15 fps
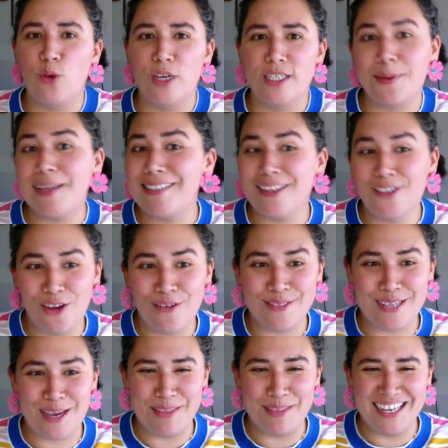We spent a lot of
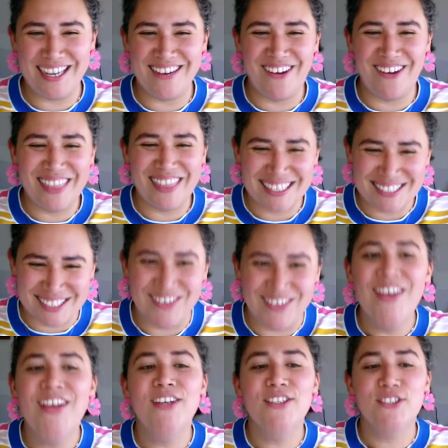time thinking about that too.
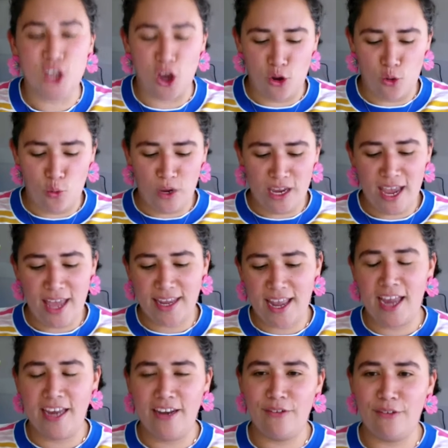So we had
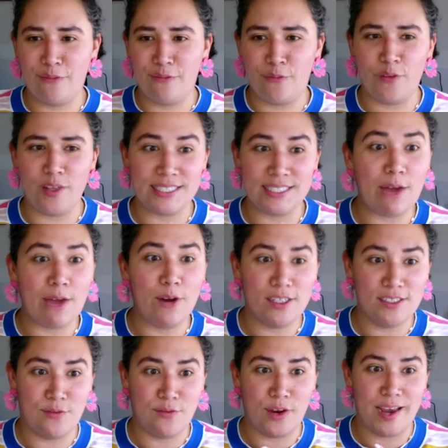kind of several
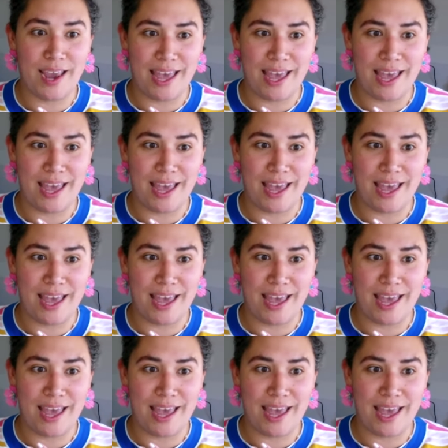different